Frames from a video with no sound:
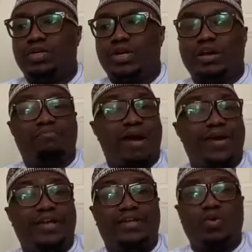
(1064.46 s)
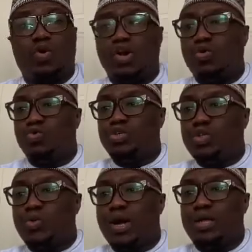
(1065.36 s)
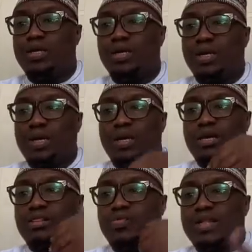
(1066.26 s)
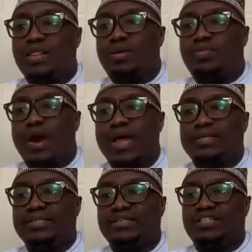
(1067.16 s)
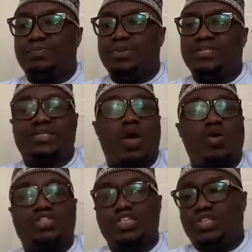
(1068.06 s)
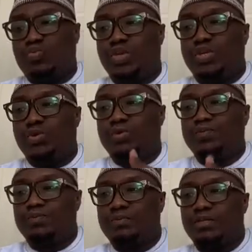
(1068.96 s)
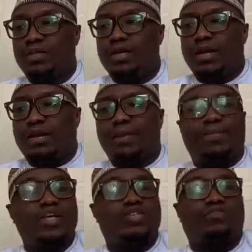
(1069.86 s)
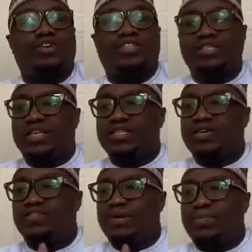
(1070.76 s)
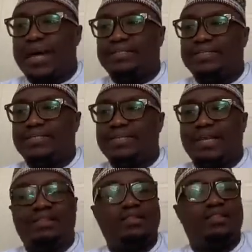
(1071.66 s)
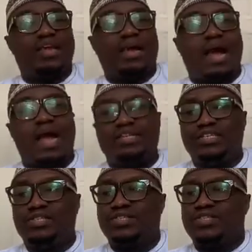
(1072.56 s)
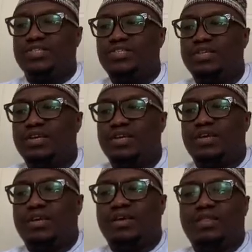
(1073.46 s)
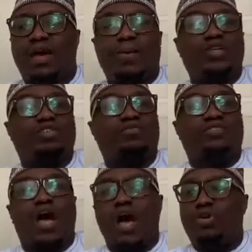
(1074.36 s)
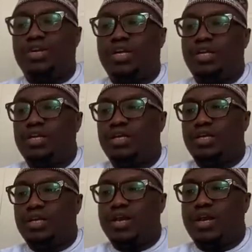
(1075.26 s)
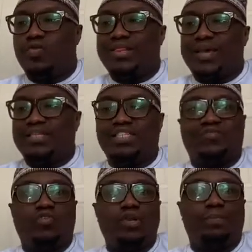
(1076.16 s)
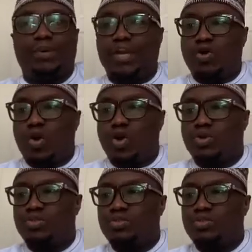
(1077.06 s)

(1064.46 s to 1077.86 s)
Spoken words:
married or a widower, and whether the bride is a spinster or she's a widow. The place of residence of the parties and then their guardians, the amount of dowry and whether it is fully paid or not,